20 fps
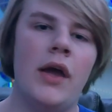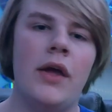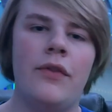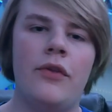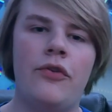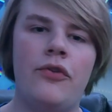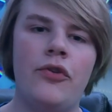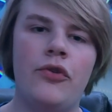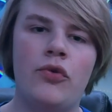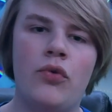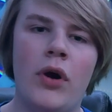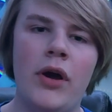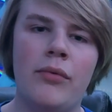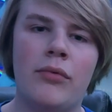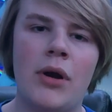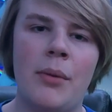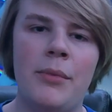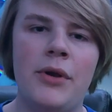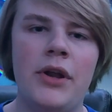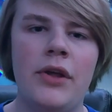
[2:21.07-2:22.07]
This is quite
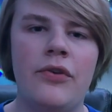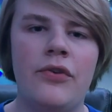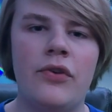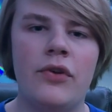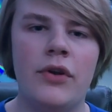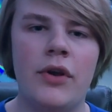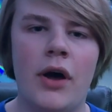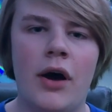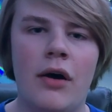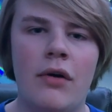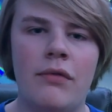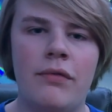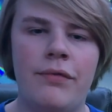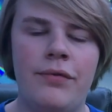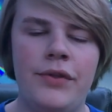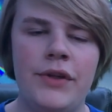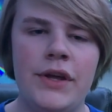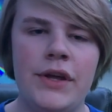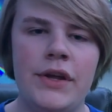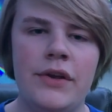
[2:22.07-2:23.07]
reminiscent of
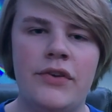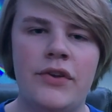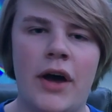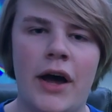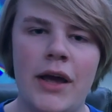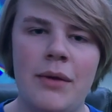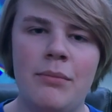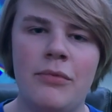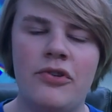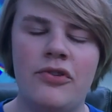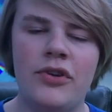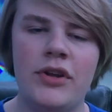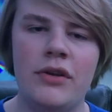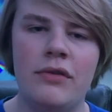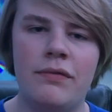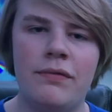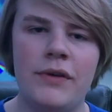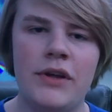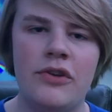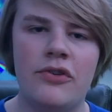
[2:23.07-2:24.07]
the time
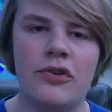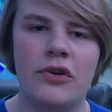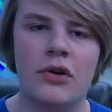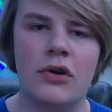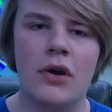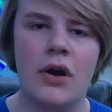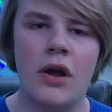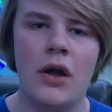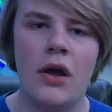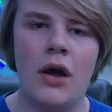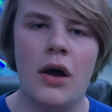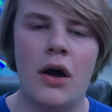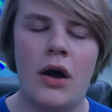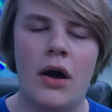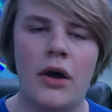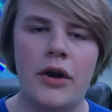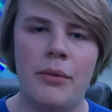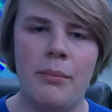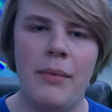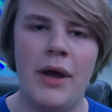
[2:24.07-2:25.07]
machine feature
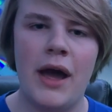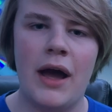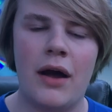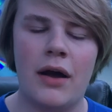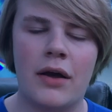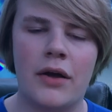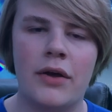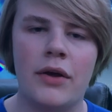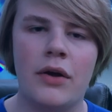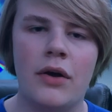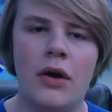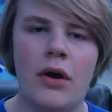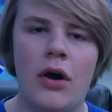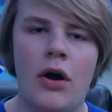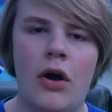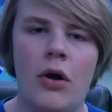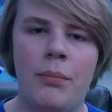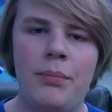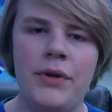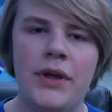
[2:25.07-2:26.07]
on a Mac
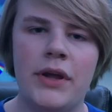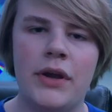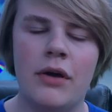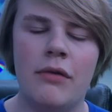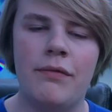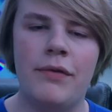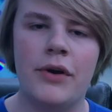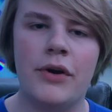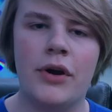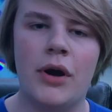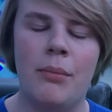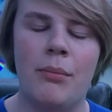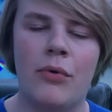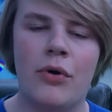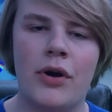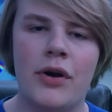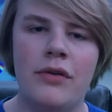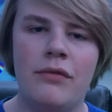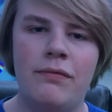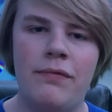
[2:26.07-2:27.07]
albeit a, a
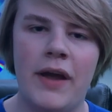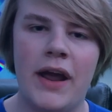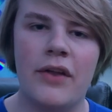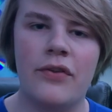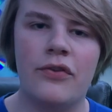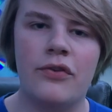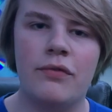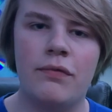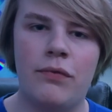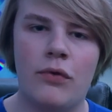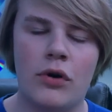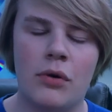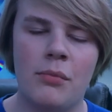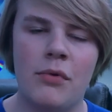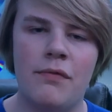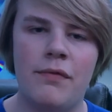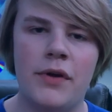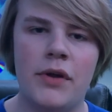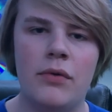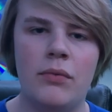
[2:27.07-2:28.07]
more advanced form
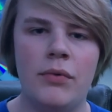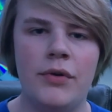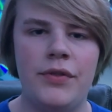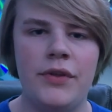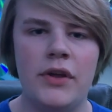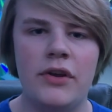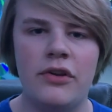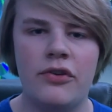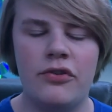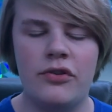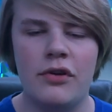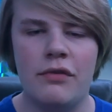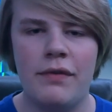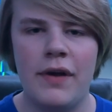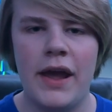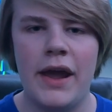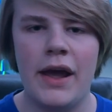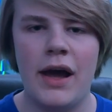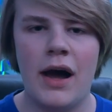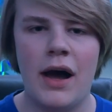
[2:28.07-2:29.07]
of it with the addition of
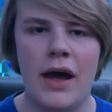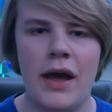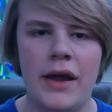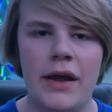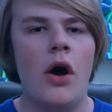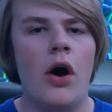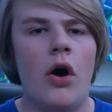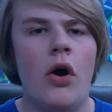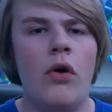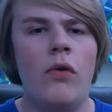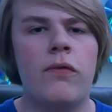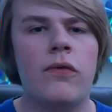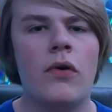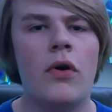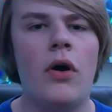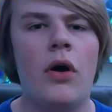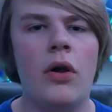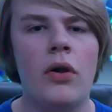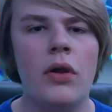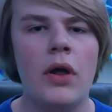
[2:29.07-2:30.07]
AI.
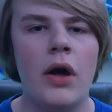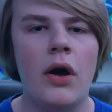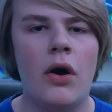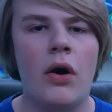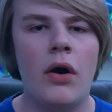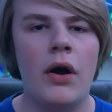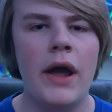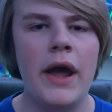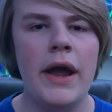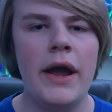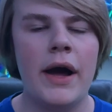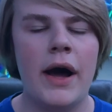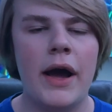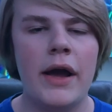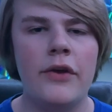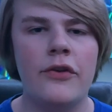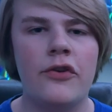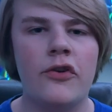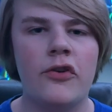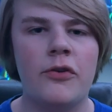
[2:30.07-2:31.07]
Overall, AI
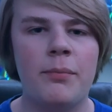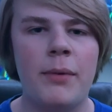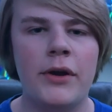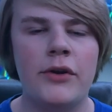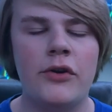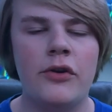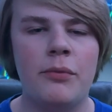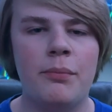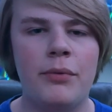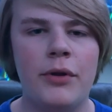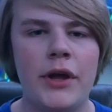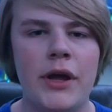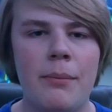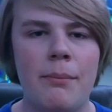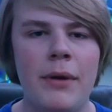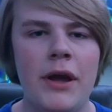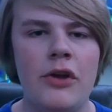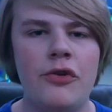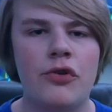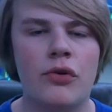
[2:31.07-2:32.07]
is expected to play a
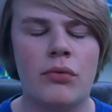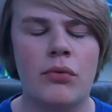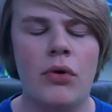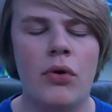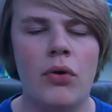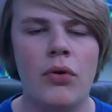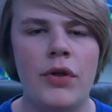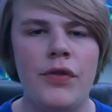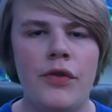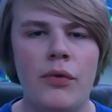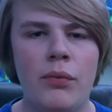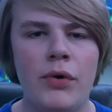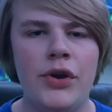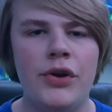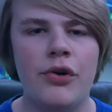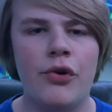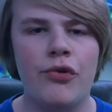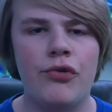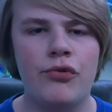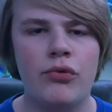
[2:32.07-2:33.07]
major role in the
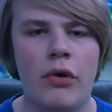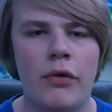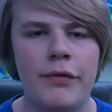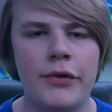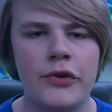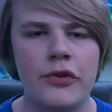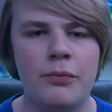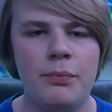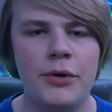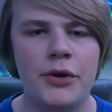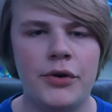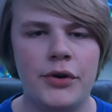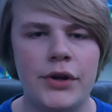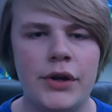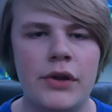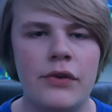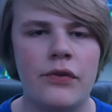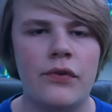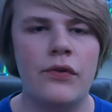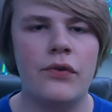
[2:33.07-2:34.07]
Windows 12
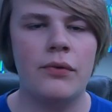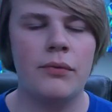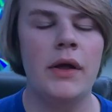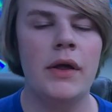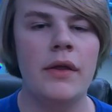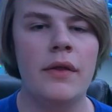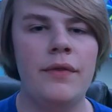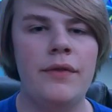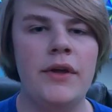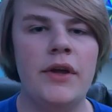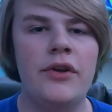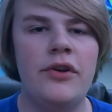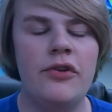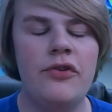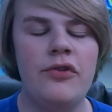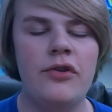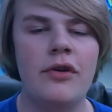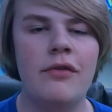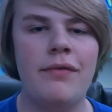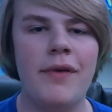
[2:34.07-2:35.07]
experience. The
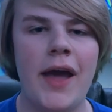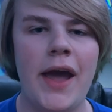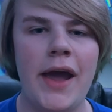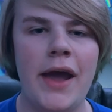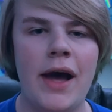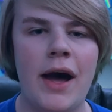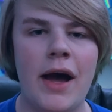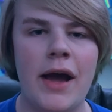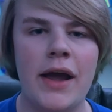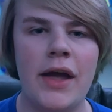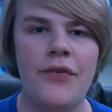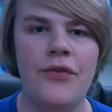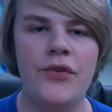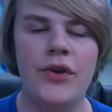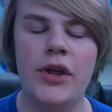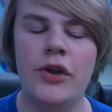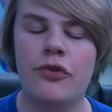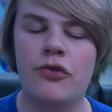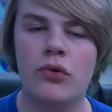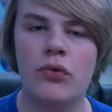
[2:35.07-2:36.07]
addition of AI as an
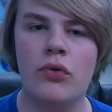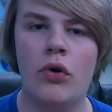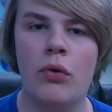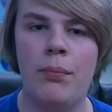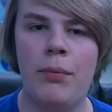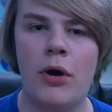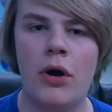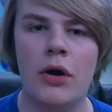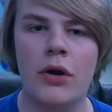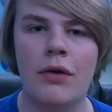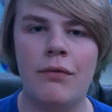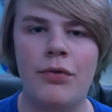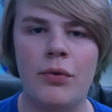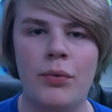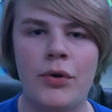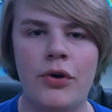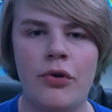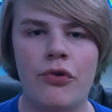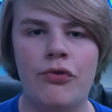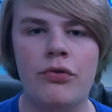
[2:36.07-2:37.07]
integral part of the
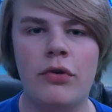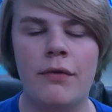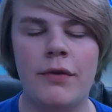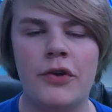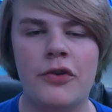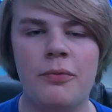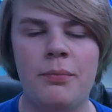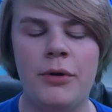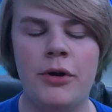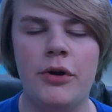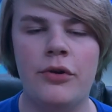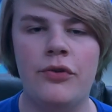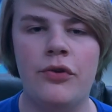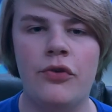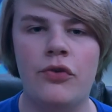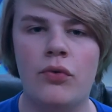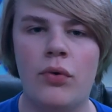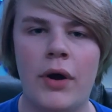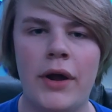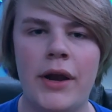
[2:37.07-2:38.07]
Windows 12 experience
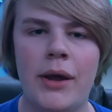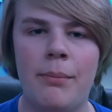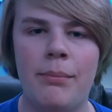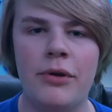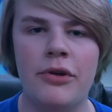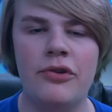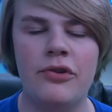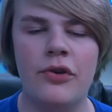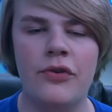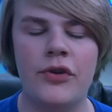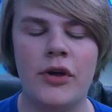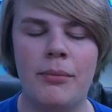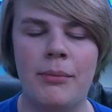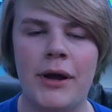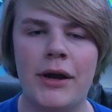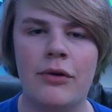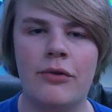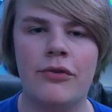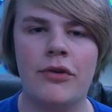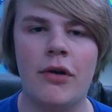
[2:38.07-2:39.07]
is quite ambitious on
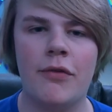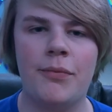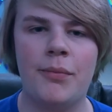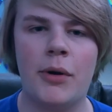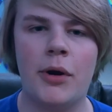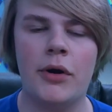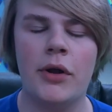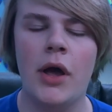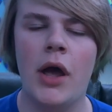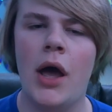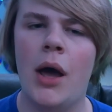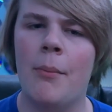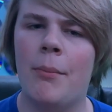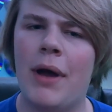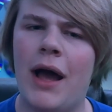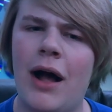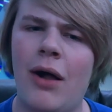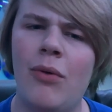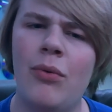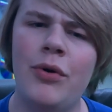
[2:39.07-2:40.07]
Microsoft's part,
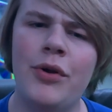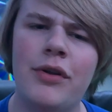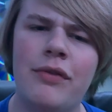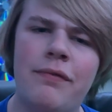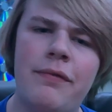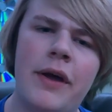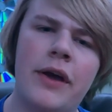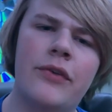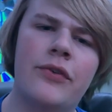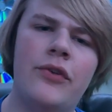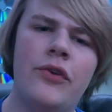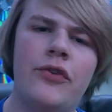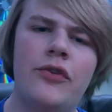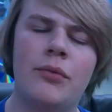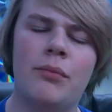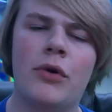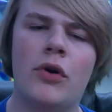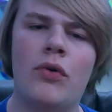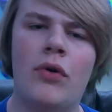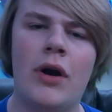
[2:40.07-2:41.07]
but how will it affect
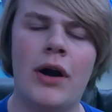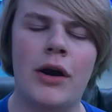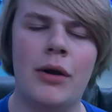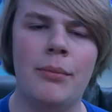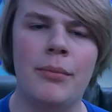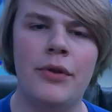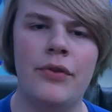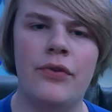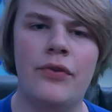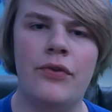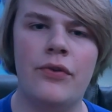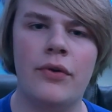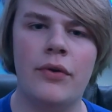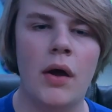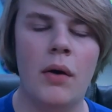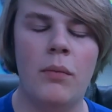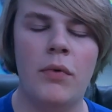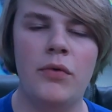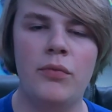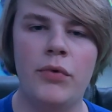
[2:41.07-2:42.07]
system requirements?
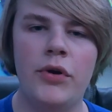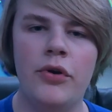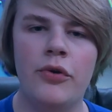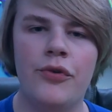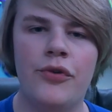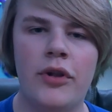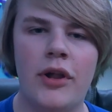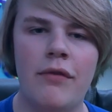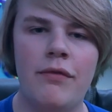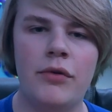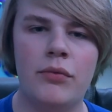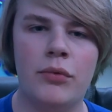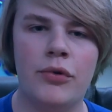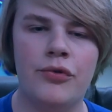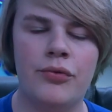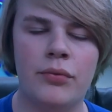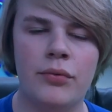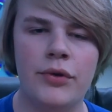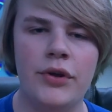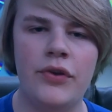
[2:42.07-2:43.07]
When Windows 11 was
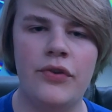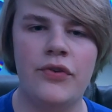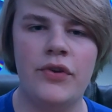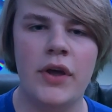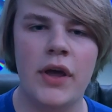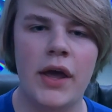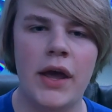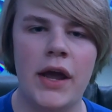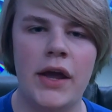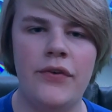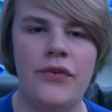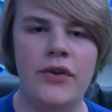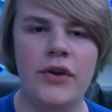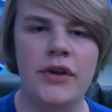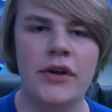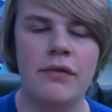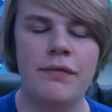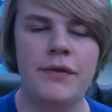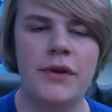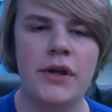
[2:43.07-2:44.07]
released, a
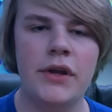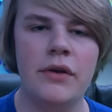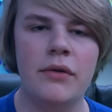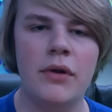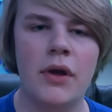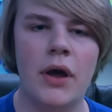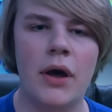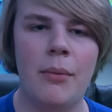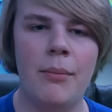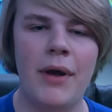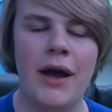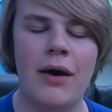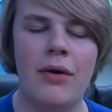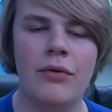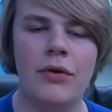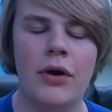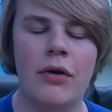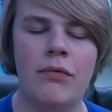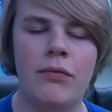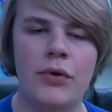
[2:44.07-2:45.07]
significant
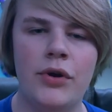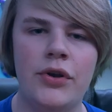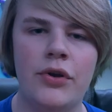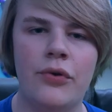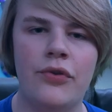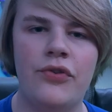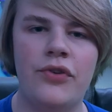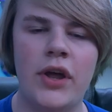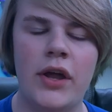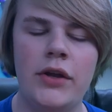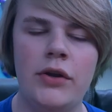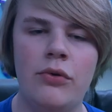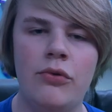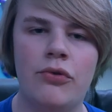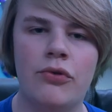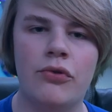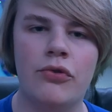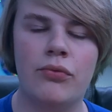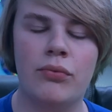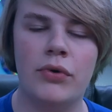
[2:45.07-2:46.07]
amount of Windows 10
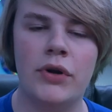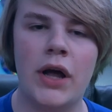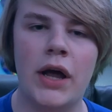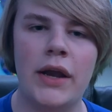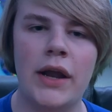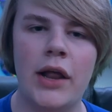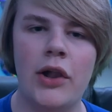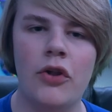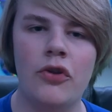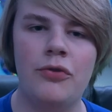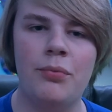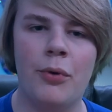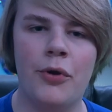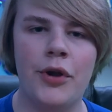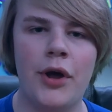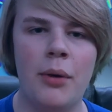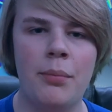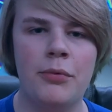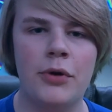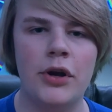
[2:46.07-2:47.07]
users were not eligible
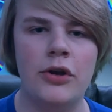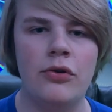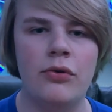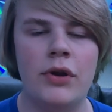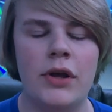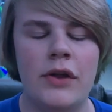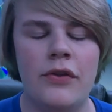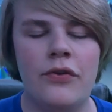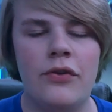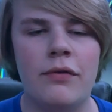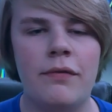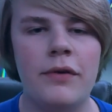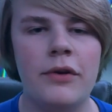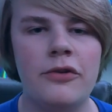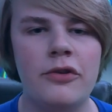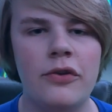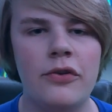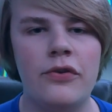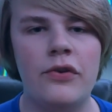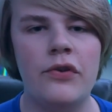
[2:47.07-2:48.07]
to upgrade due to
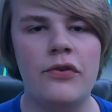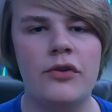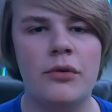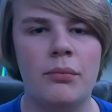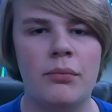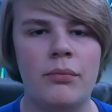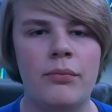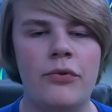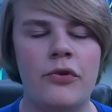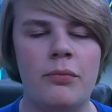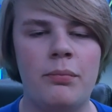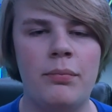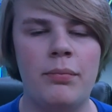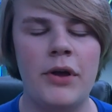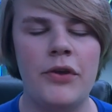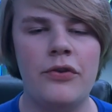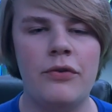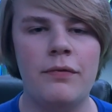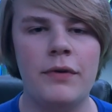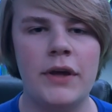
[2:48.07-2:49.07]
insufficient system
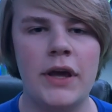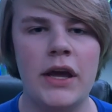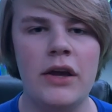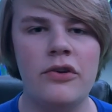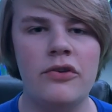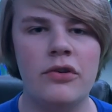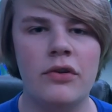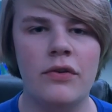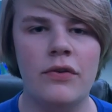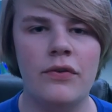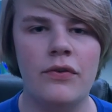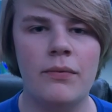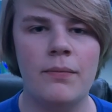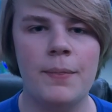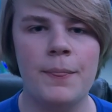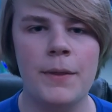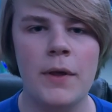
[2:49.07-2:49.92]
specifications.